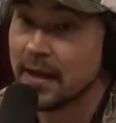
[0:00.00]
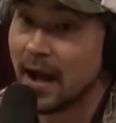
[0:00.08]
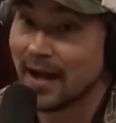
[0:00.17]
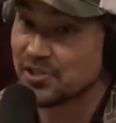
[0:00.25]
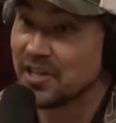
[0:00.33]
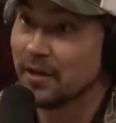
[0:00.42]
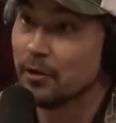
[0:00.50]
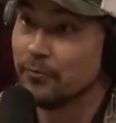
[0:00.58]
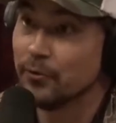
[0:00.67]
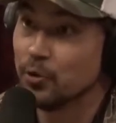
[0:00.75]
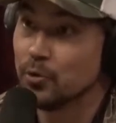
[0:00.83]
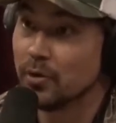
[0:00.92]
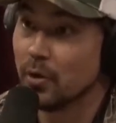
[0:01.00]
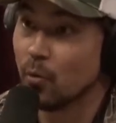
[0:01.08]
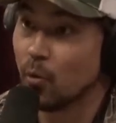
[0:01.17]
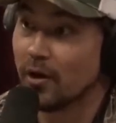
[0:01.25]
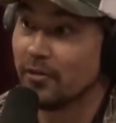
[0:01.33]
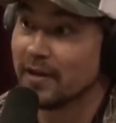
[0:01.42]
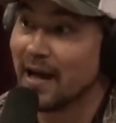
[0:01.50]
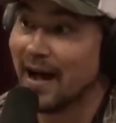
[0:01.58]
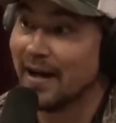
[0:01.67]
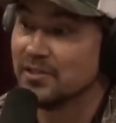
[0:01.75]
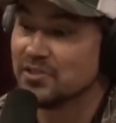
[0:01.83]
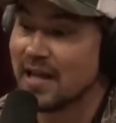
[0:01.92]
I actually interviewed one of the
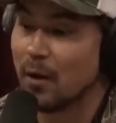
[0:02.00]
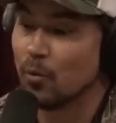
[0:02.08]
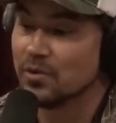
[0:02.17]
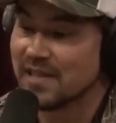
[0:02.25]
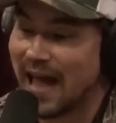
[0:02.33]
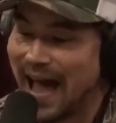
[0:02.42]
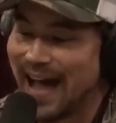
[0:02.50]
guys that was